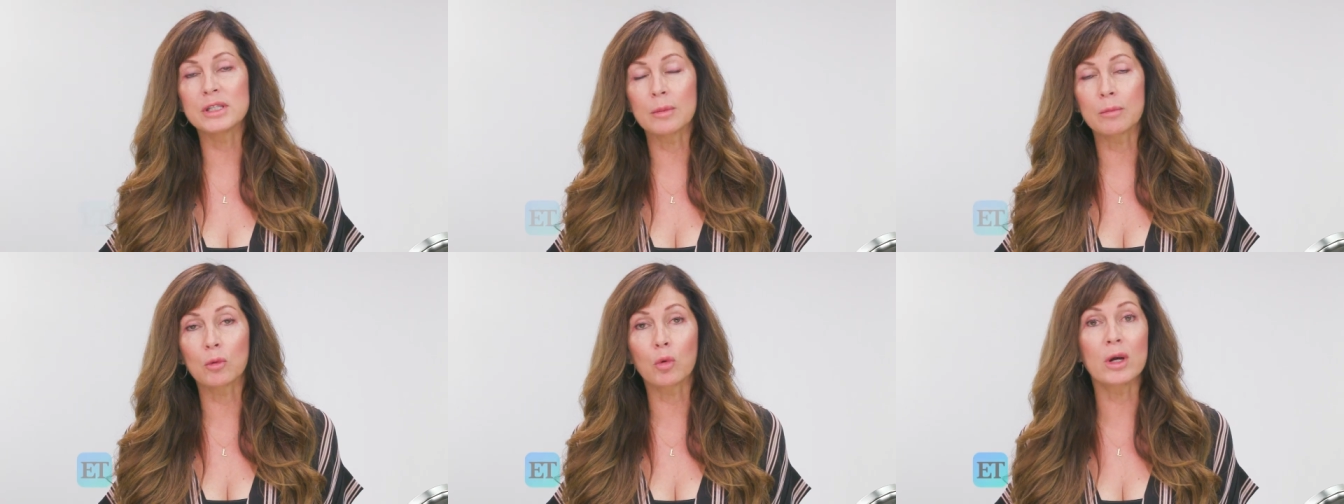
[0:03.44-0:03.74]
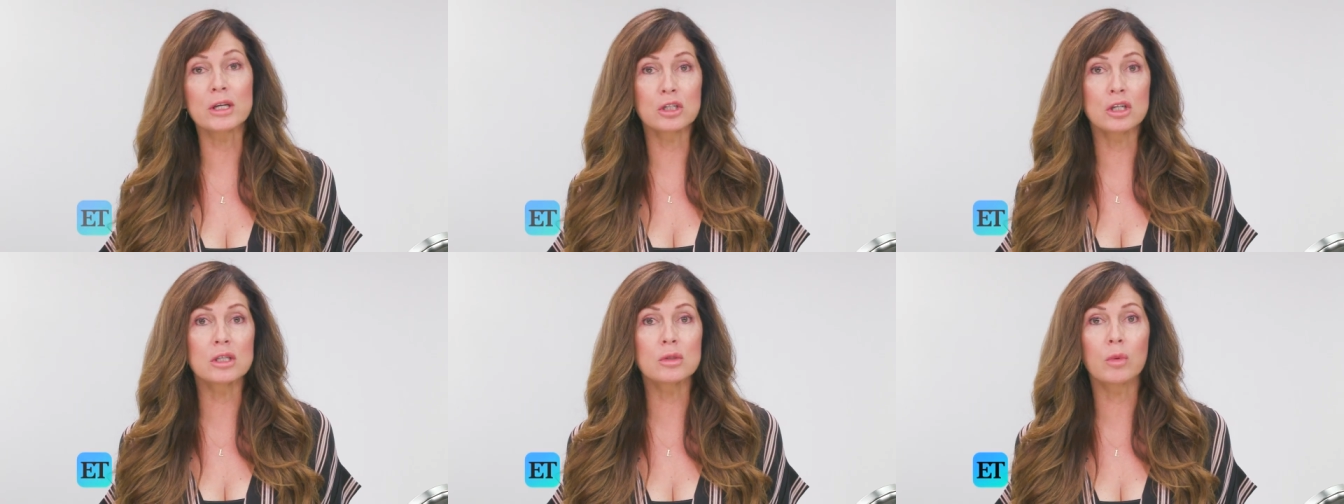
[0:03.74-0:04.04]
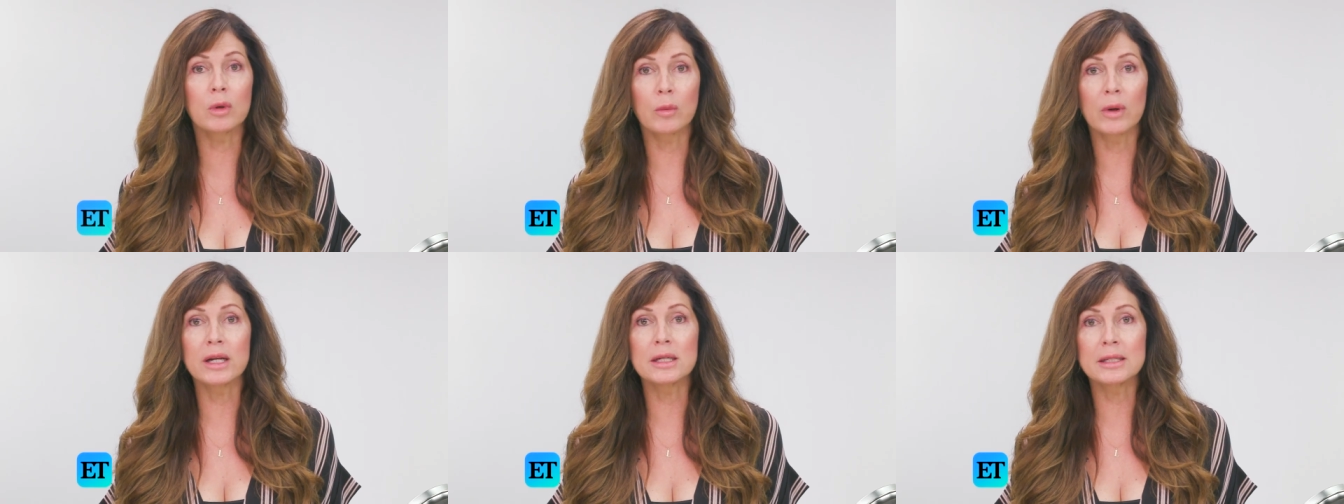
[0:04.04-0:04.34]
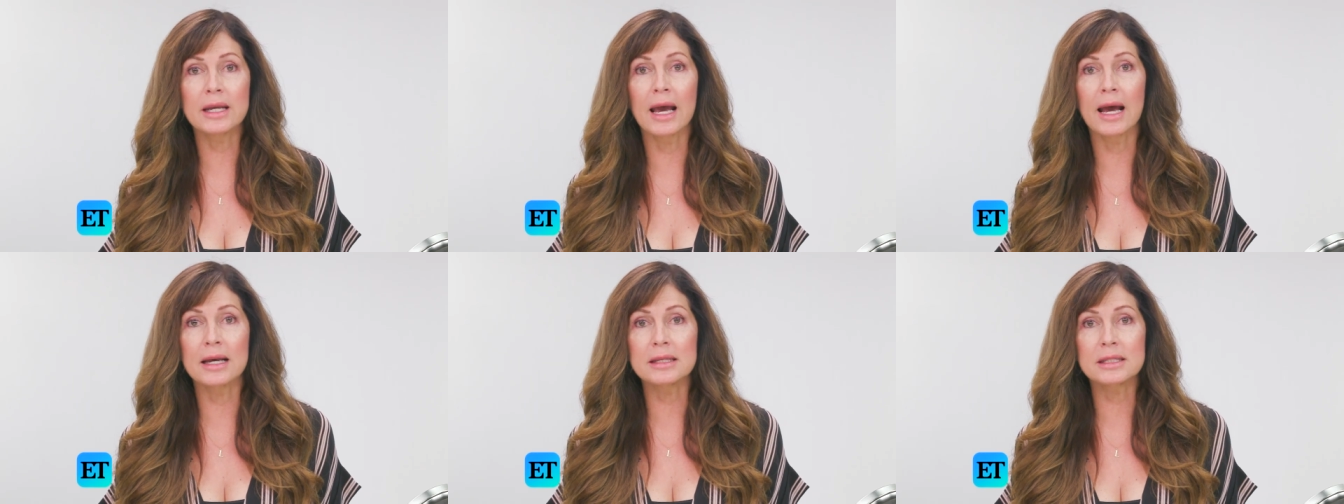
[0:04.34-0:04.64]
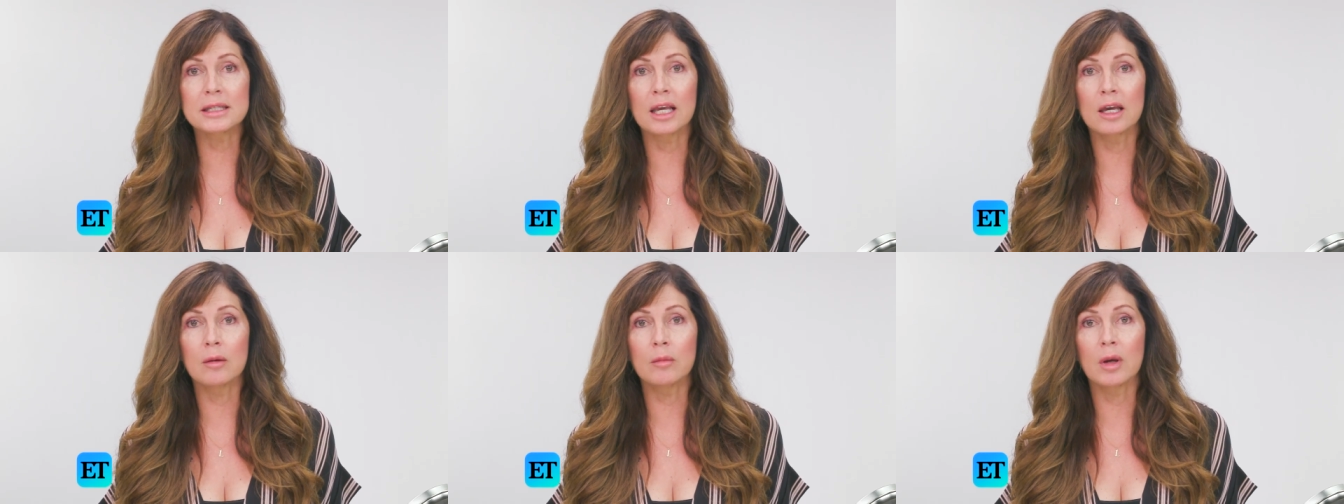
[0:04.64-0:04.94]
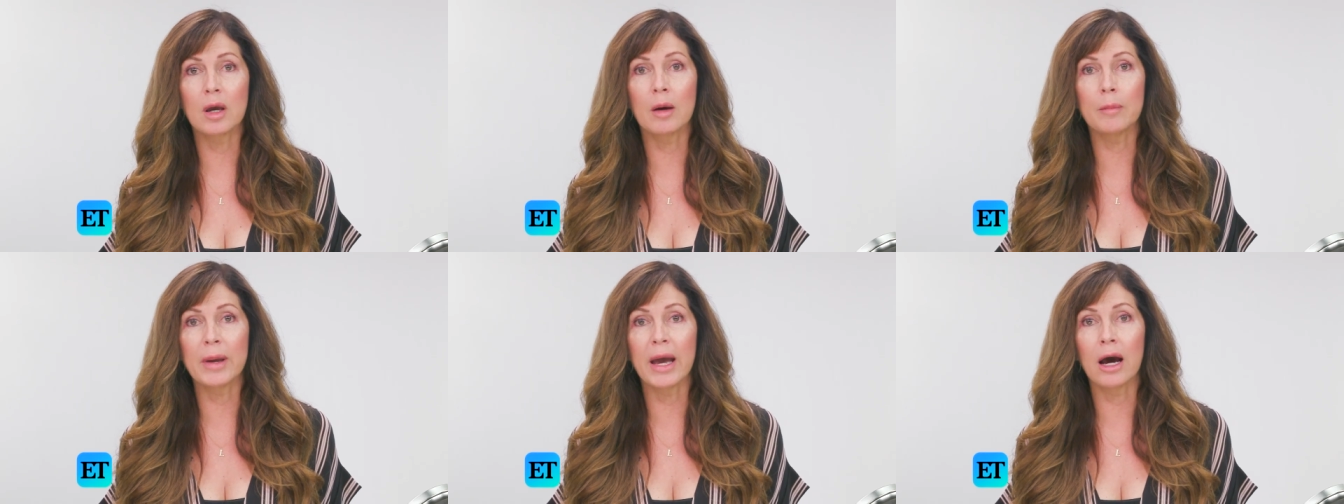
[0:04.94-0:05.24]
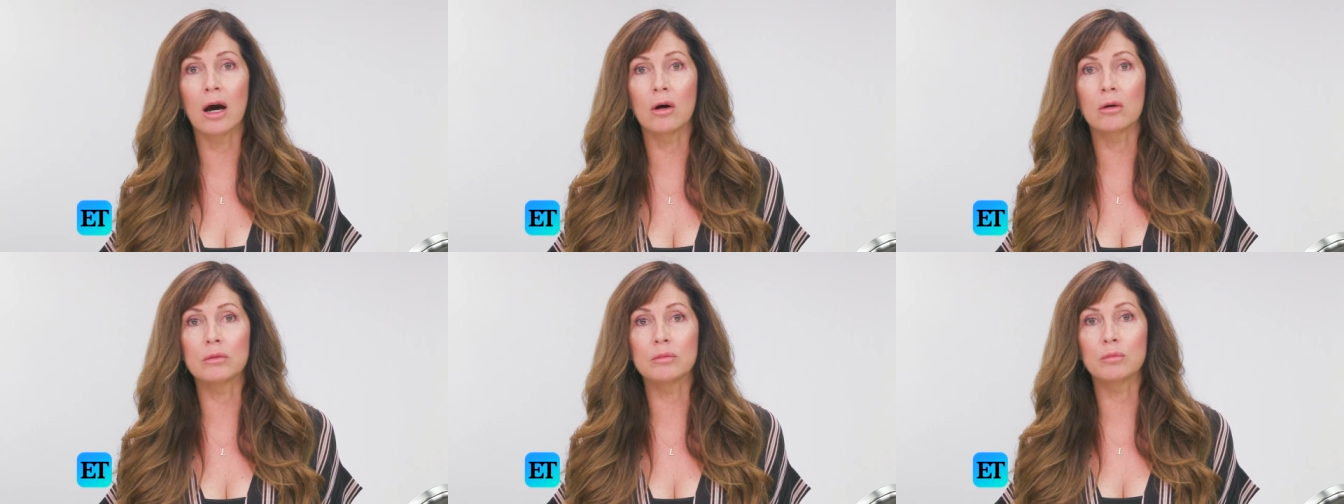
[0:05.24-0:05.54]
some questions we wanted to ask him
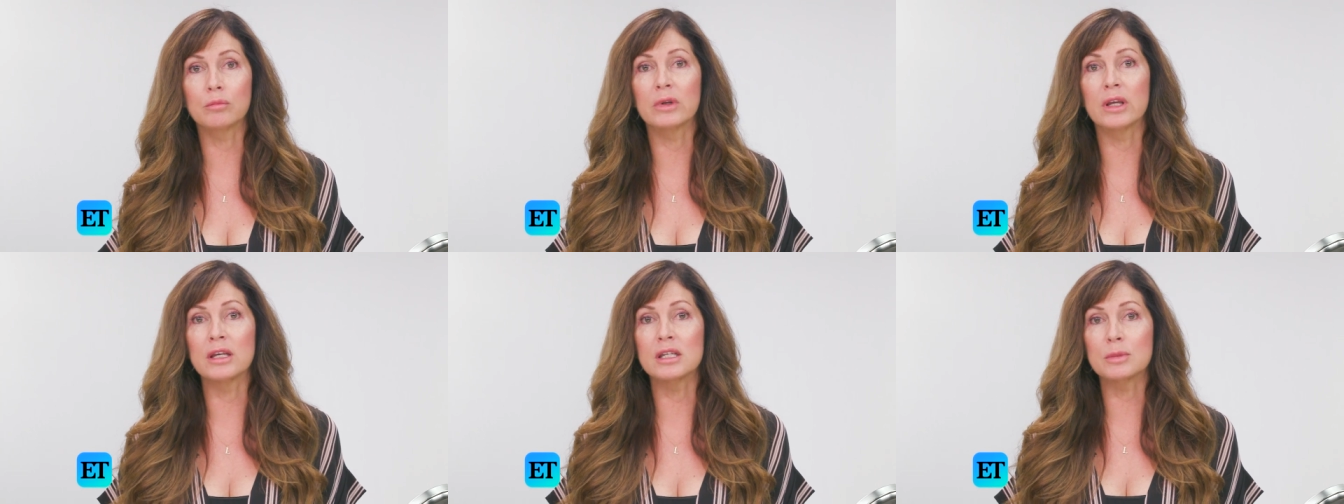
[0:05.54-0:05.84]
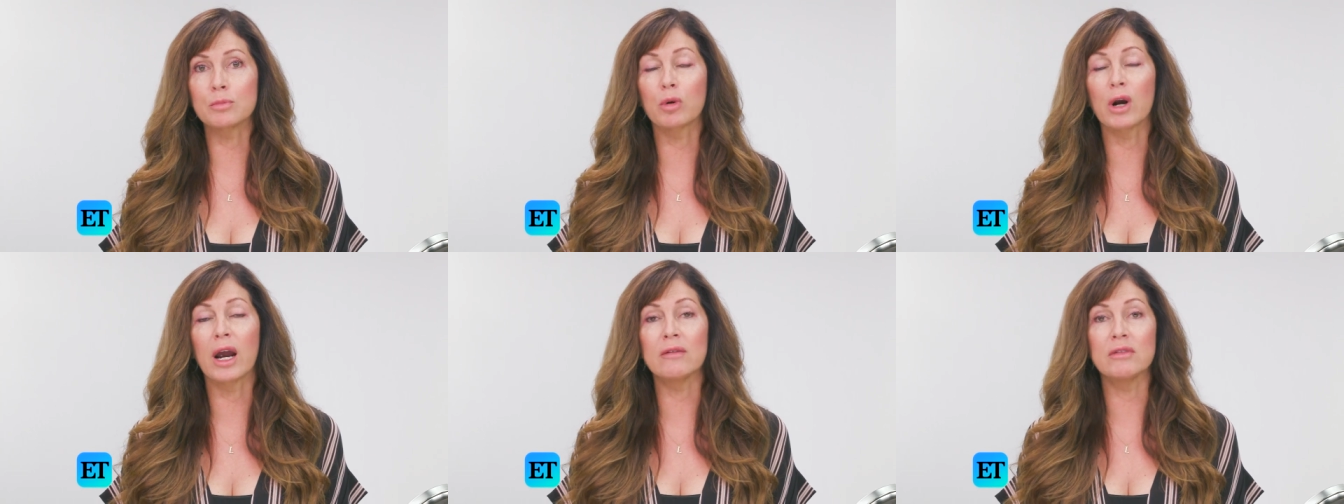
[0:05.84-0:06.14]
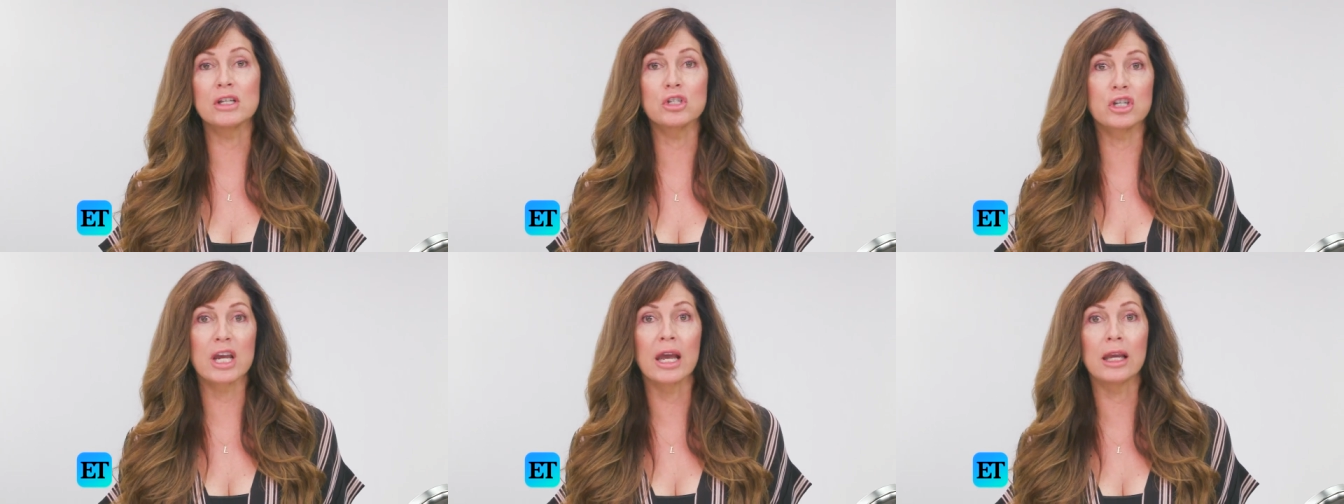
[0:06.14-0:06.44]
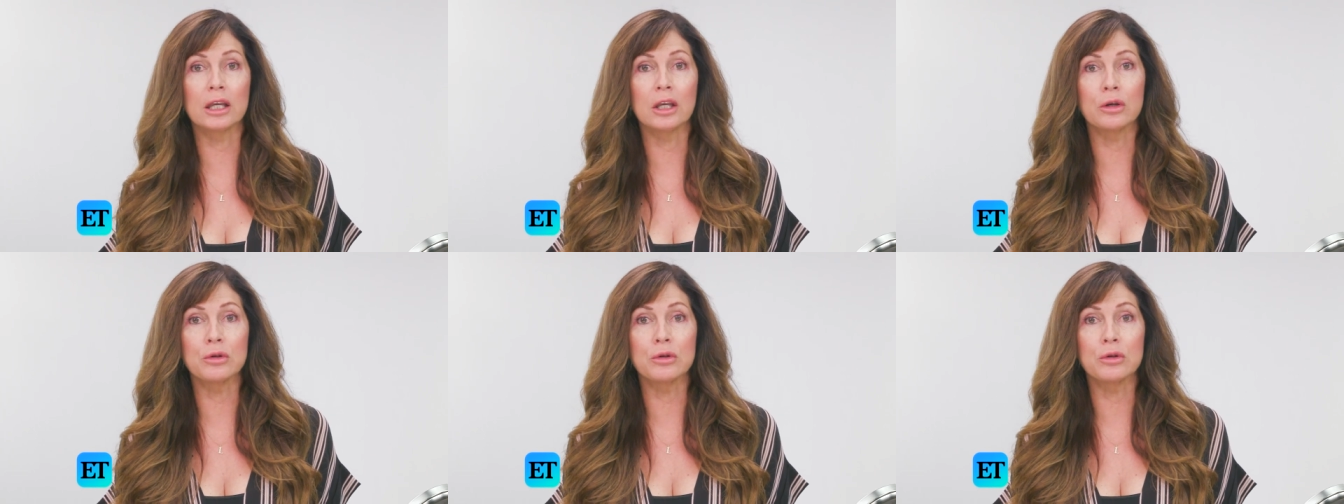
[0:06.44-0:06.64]
about his private jet